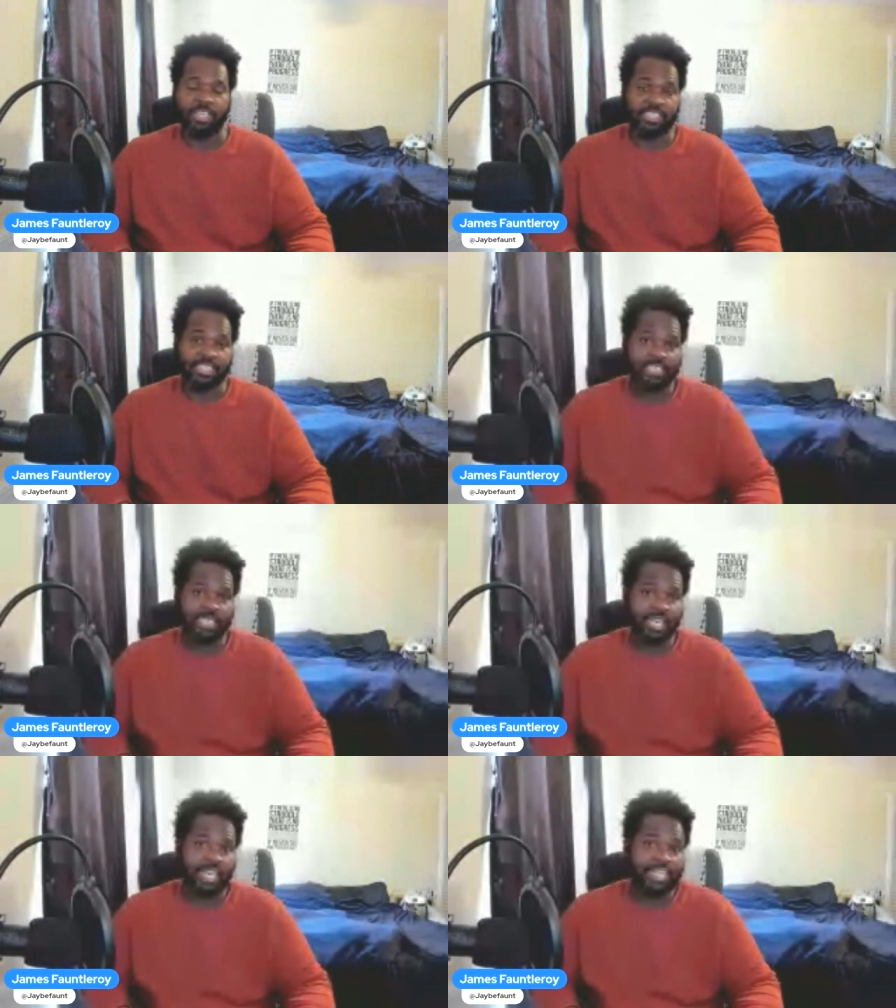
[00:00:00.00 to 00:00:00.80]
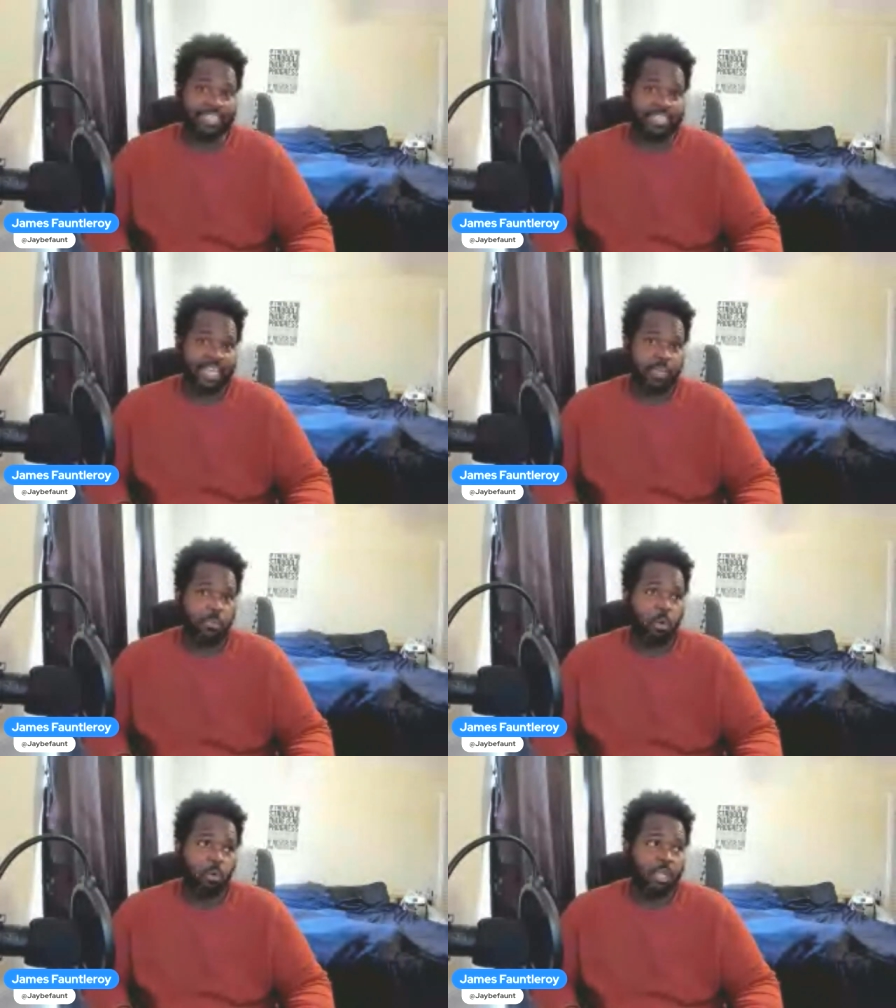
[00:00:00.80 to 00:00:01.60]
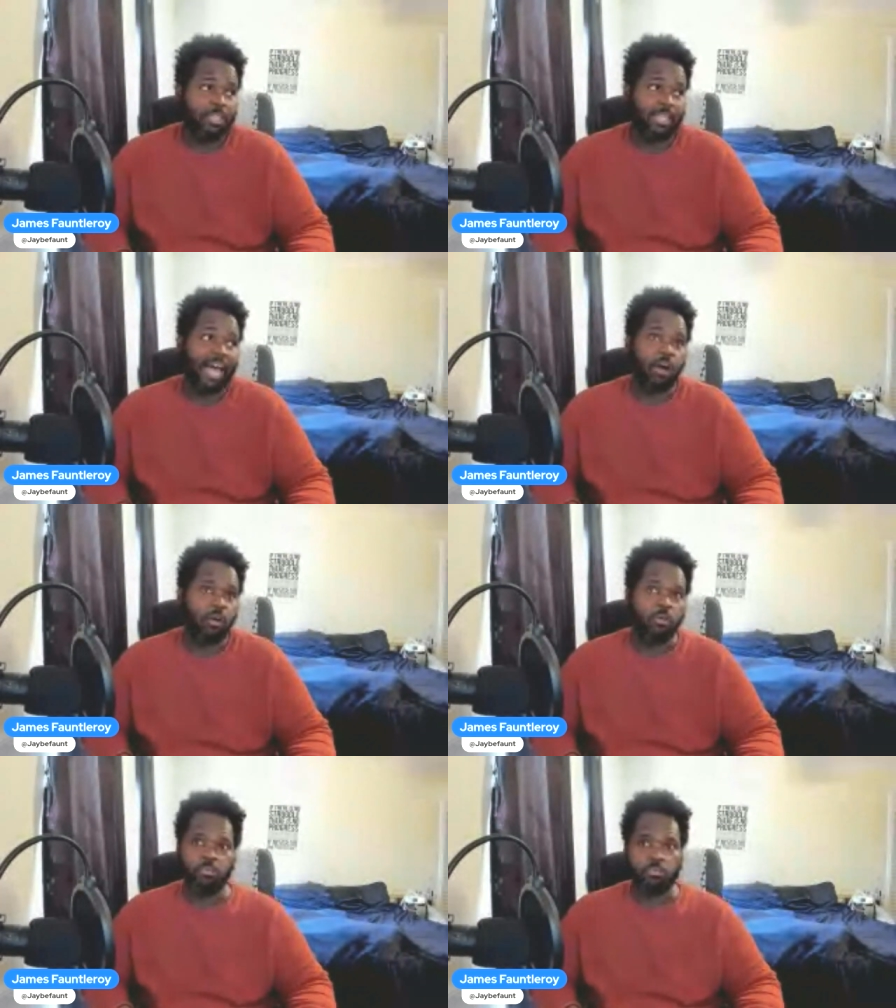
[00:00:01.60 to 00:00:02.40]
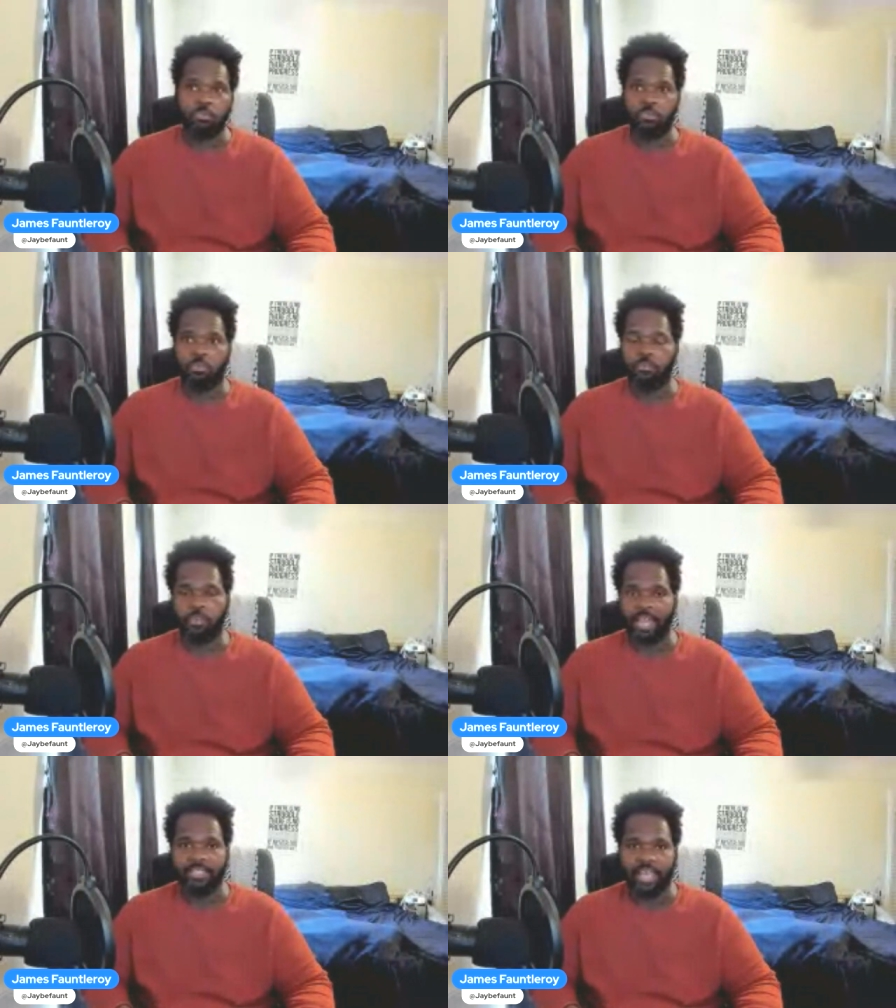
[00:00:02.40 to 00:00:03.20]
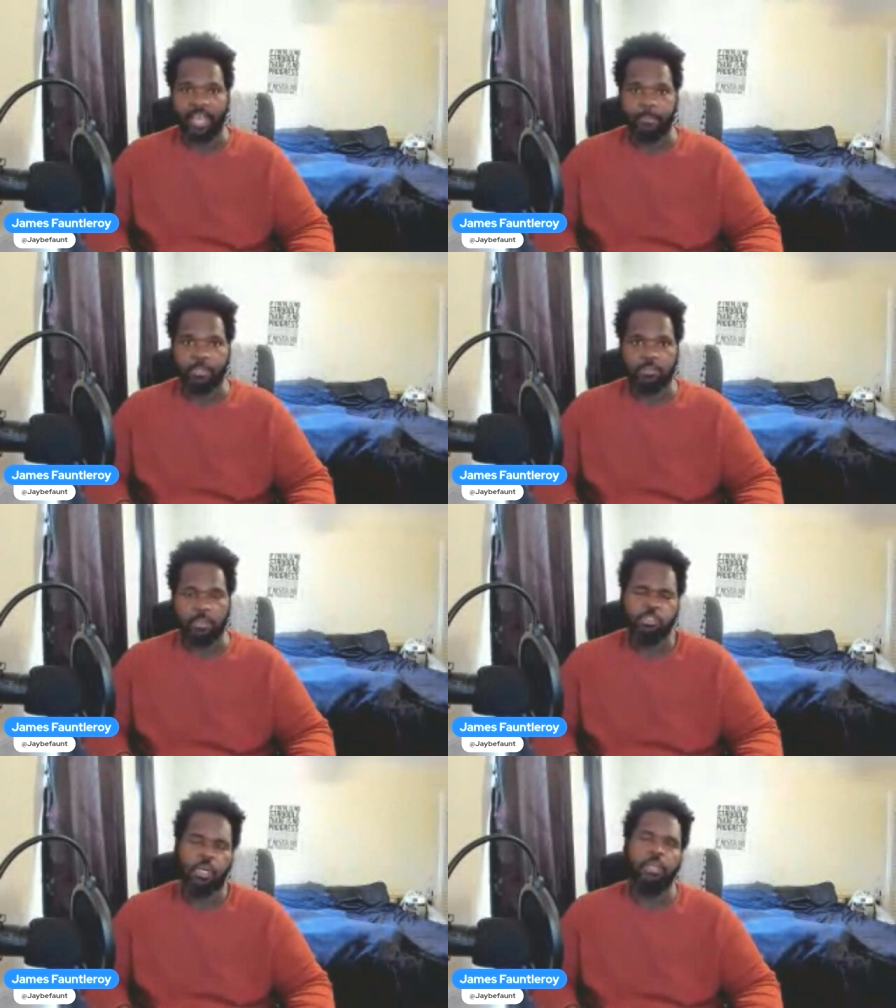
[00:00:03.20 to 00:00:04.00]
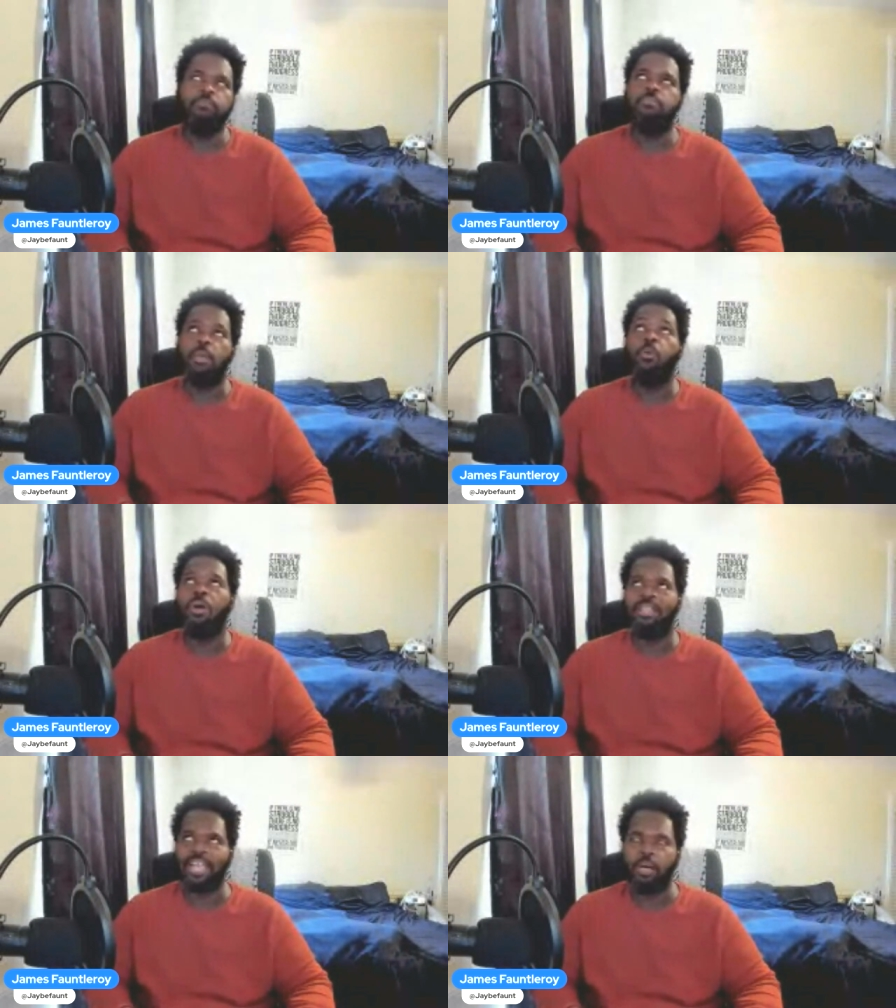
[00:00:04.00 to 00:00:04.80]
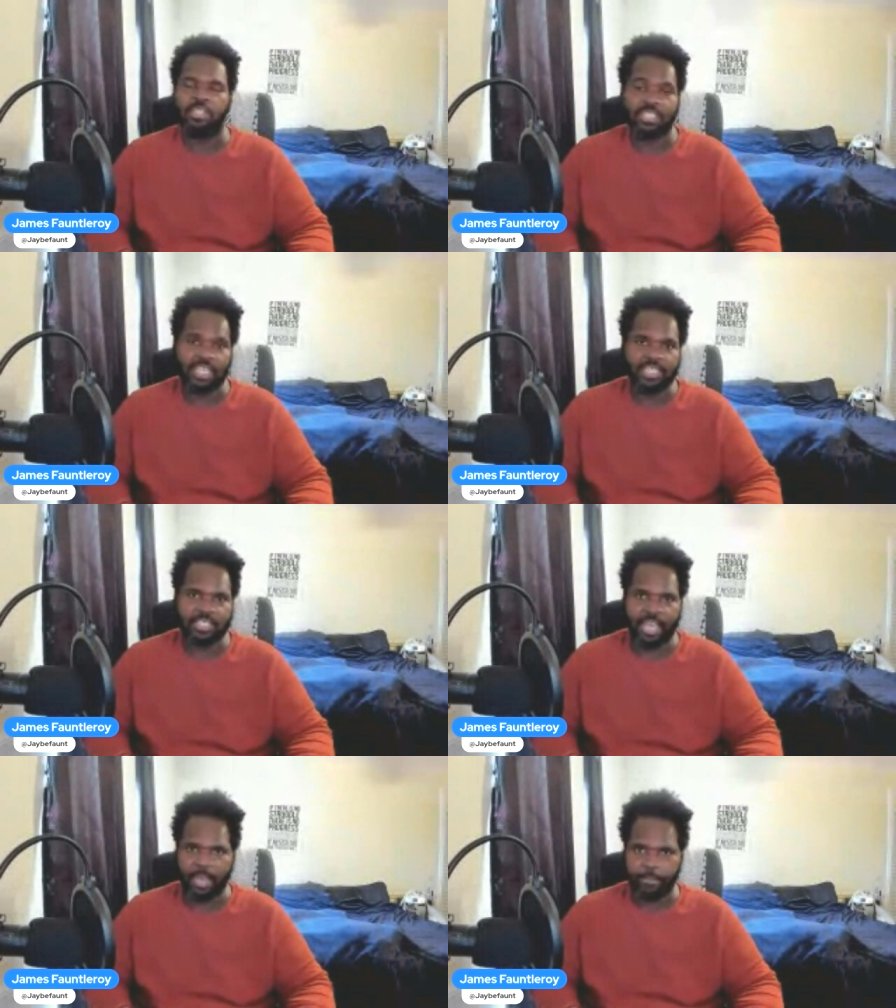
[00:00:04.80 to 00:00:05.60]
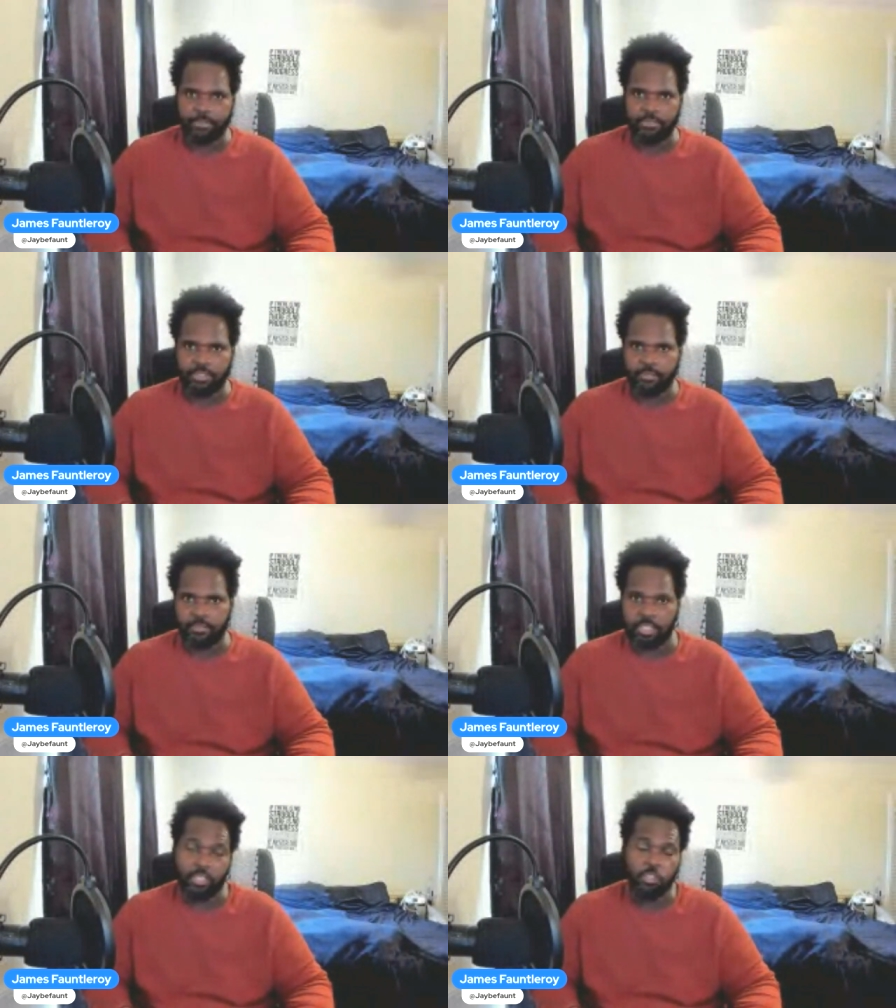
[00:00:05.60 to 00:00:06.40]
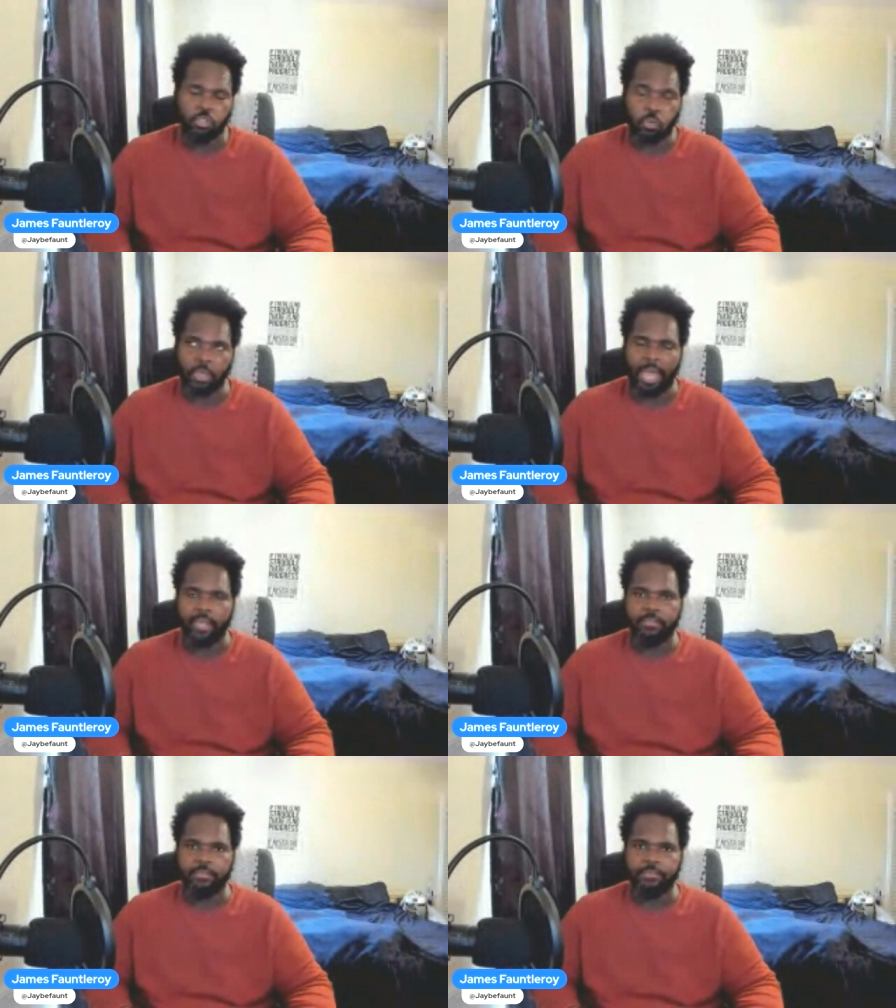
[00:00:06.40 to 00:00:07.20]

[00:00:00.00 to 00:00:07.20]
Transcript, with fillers: Because the city the city won't allow for that to happen. I'm sorry, they won't allow the cities to happen that to do that.